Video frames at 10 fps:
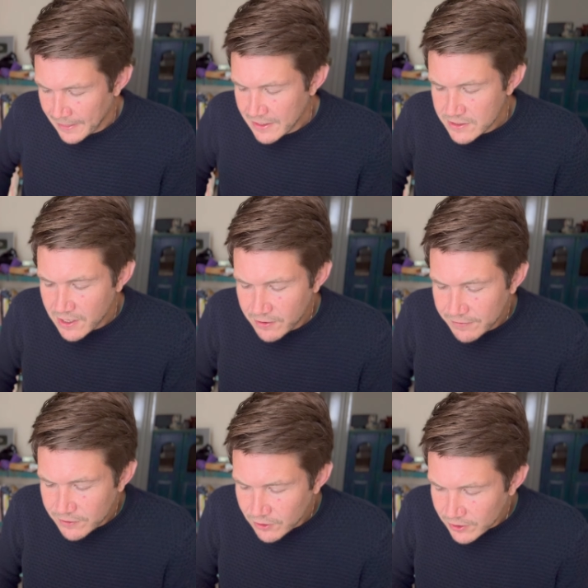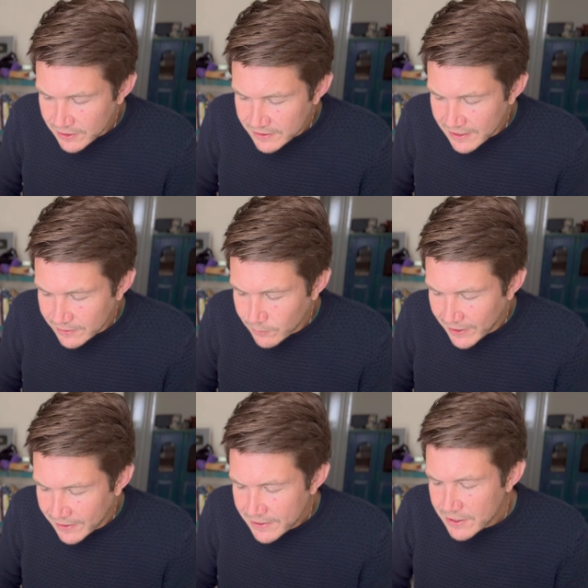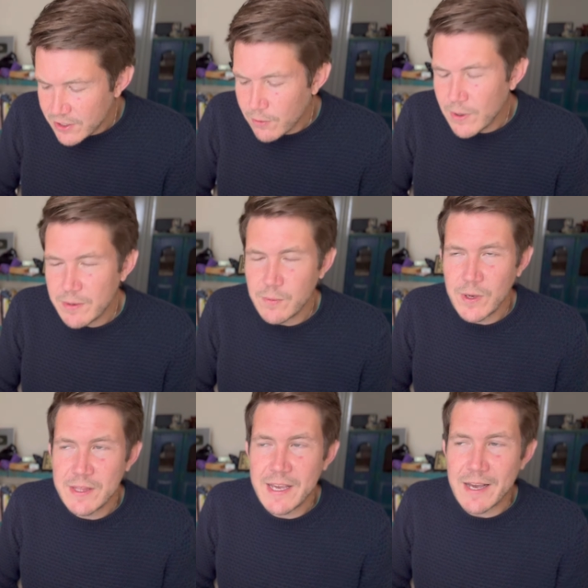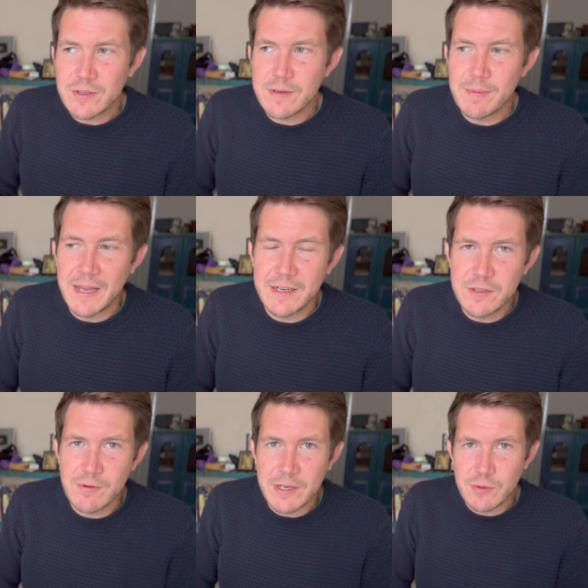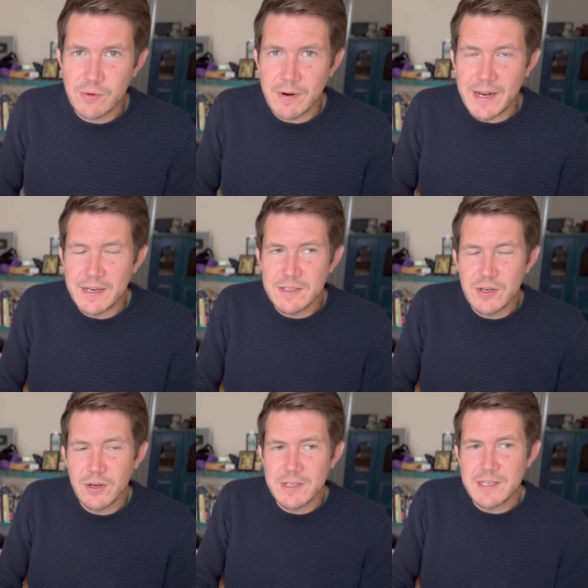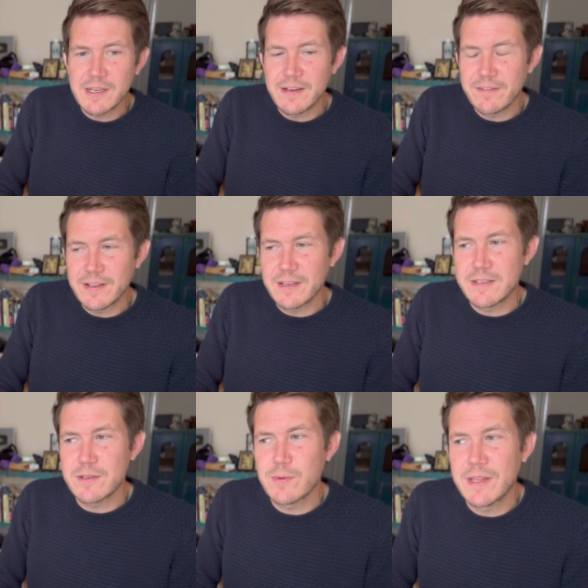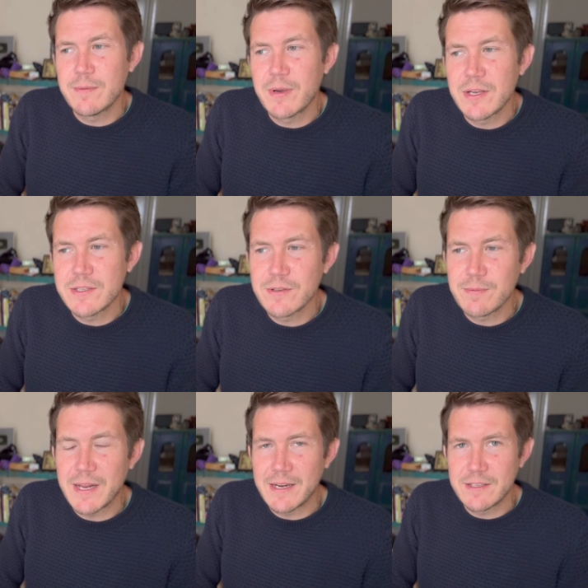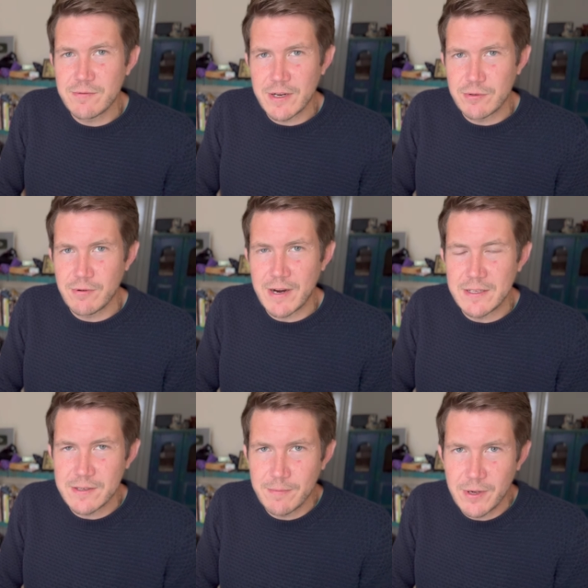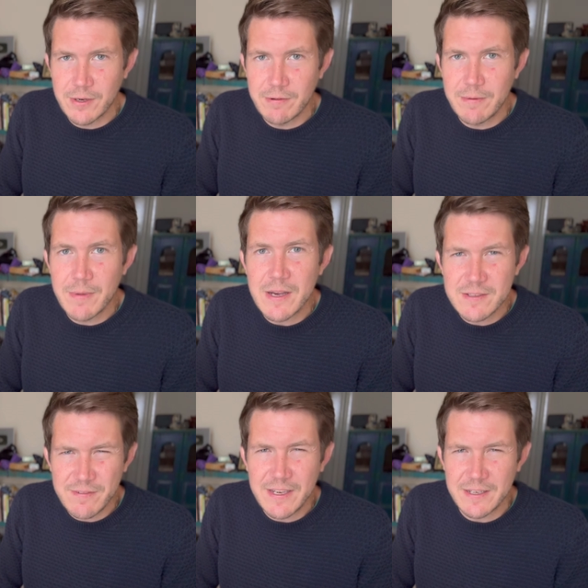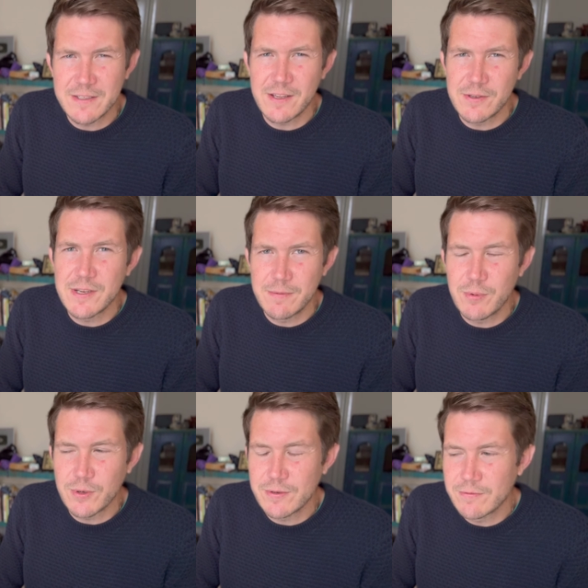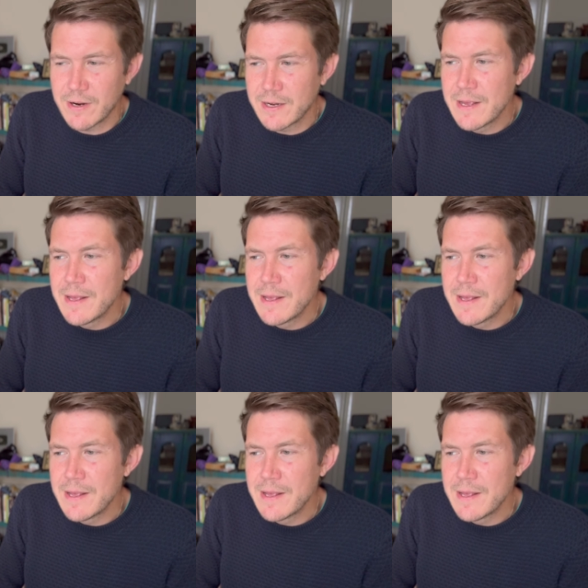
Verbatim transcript: So if you look at it that way, you know, when, when the outer planets retrograde, it's not as significant as when the personal planets retrograde. So Mercury, Mars, Venus, those are important, right?